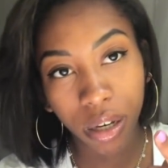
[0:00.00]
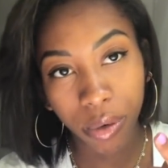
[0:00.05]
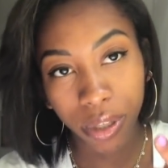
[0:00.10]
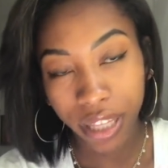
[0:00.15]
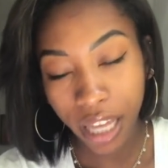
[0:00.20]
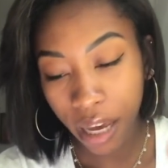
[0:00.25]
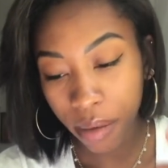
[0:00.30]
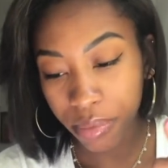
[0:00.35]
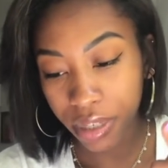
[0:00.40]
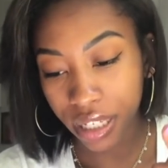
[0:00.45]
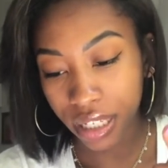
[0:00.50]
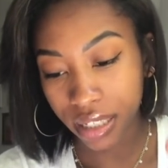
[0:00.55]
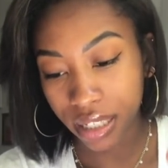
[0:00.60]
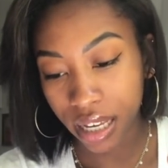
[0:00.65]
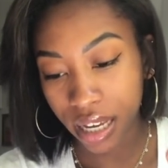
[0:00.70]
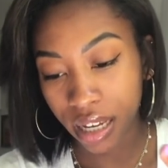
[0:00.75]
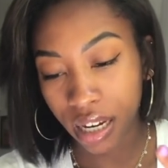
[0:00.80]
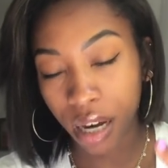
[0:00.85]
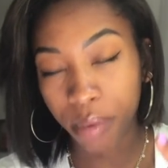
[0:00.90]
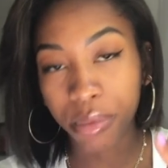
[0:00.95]
with that being
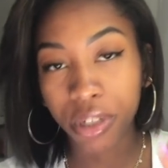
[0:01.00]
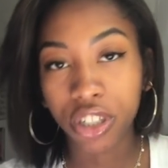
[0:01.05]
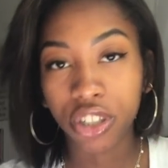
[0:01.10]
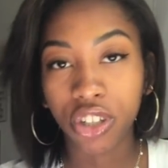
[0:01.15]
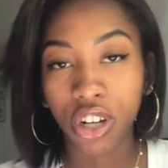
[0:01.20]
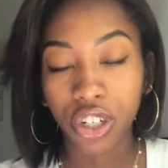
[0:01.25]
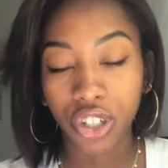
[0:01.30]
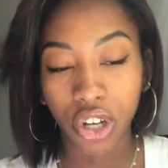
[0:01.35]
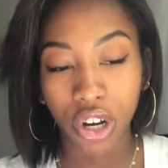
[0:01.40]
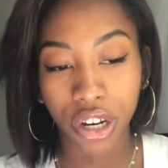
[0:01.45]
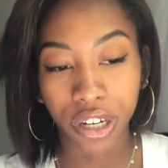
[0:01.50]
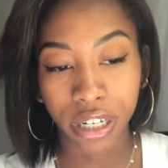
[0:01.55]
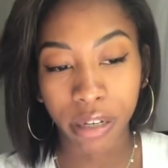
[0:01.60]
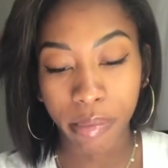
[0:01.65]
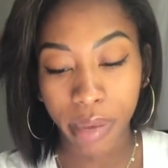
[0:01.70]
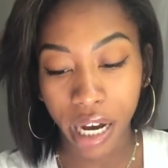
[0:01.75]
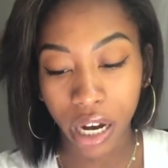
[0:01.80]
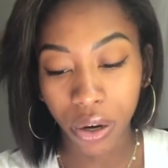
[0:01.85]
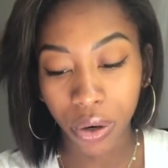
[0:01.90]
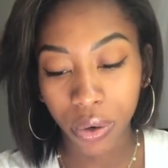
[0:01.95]
said, I'm going to start talking
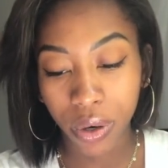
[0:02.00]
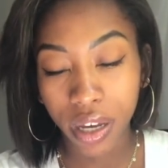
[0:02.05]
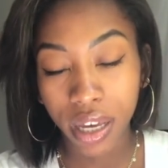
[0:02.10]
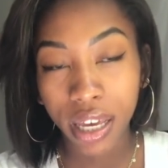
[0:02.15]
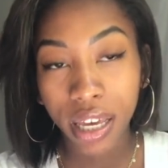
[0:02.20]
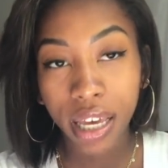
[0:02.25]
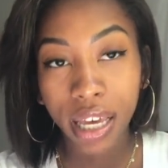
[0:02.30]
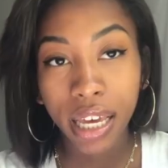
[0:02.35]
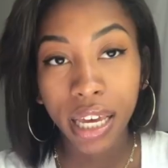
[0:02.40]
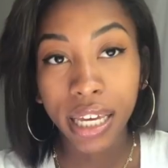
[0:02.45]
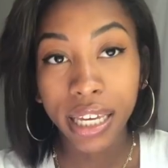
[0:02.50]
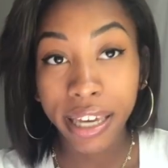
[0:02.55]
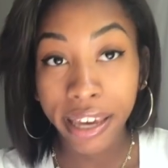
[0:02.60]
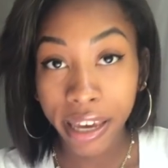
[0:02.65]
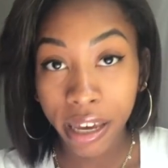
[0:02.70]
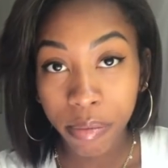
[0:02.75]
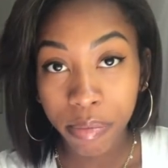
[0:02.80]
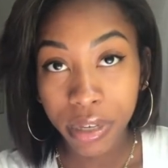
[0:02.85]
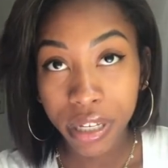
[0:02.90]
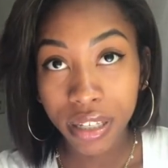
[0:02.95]
about
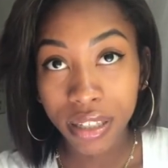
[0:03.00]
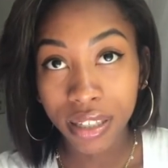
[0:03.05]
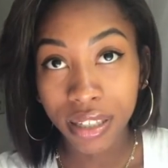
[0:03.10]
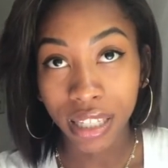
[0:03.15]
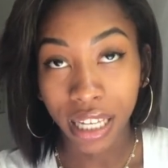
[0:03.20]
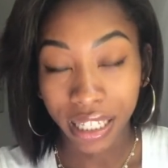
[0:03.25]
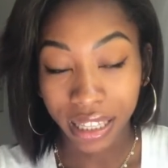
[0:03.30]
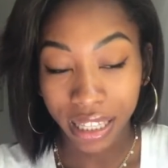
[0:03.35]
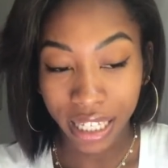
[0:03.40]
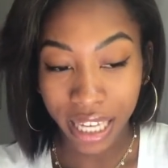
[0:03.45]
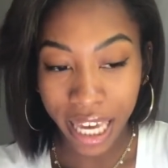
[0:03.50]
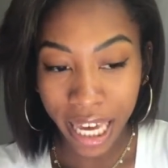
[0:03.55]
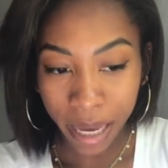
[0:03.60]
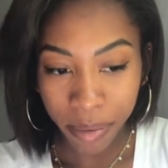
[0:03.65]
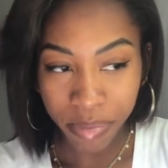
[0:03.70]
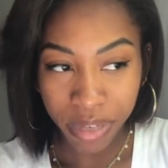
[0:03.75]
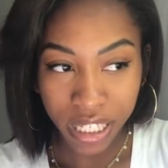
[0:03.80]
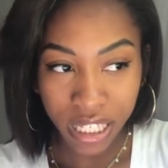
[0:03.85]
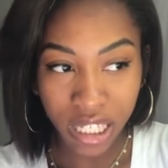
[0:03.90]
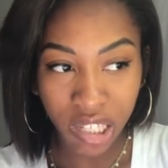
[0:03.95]
campus, like the
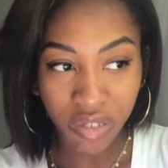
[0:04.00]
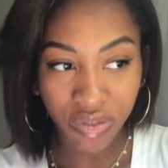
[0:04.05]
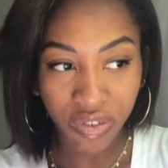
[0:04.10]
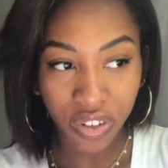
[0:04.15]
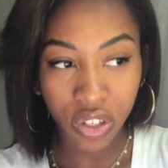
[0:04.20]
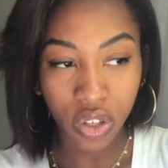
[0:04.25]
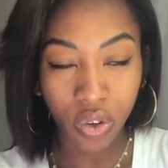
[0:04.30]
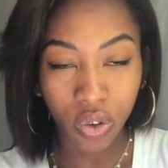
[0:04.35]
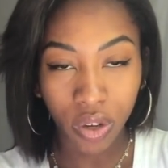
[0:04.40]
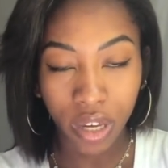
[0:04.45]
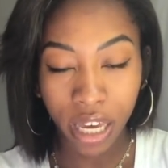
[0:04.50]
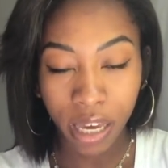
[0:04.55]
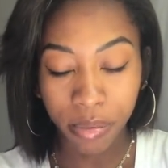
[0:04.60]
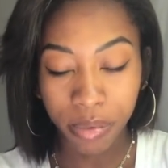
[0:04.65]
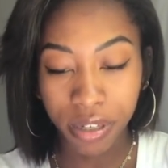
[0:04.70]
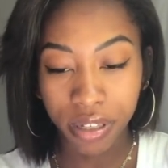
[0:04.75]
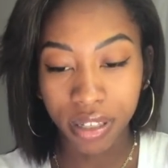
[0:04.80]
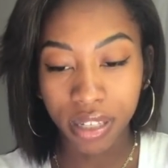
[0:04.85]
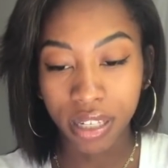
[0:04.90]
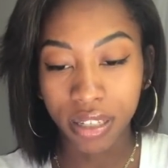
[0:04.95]
campus, physical
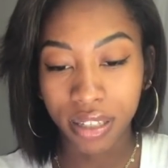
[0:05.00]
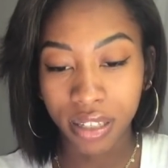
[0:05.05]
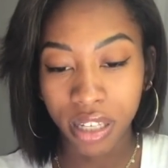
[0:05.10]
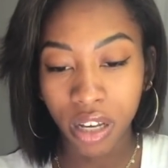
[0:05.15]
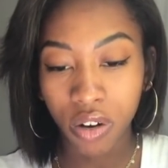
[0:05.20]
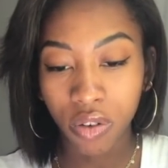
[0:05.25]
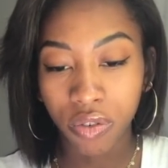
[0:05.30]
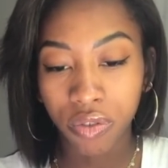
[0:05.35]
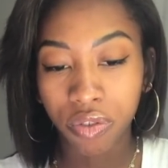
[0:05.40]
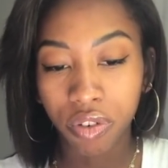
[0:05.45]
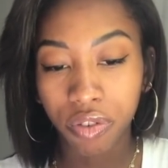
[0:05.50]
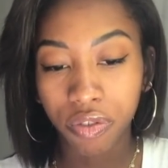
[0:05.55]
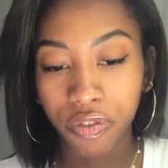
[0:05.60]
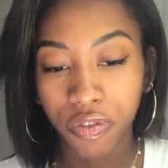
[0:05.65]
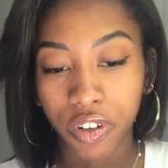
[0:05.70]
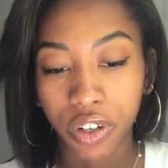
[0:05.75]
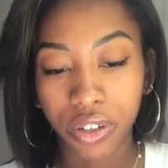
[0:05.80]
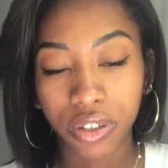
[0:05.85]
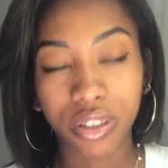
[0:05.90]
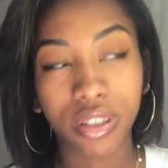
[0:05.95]
campus itself
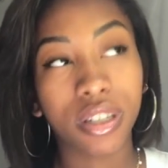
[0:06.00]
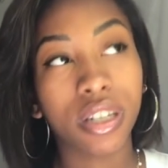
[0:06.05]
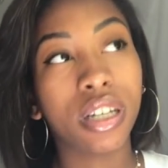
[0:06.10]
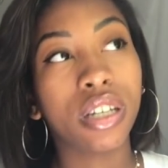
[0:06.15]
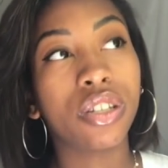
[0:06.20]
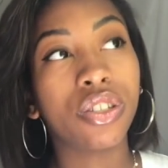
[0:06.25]
first.